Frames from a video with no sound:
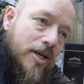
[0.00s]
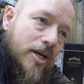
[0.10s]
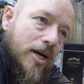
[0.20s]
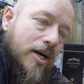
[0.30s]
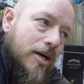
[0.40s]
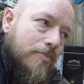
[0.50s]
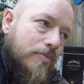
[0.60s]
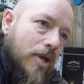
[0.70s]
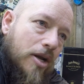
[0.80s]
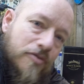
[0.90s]

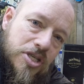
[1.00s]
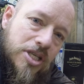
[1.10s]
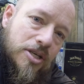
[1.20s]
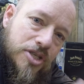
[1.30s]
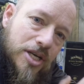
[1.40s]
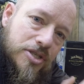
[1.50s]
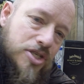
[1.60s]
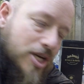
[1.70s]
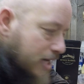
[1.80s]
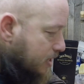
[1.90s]
And obviously I changed the
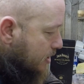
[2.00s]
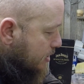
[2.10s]
shade.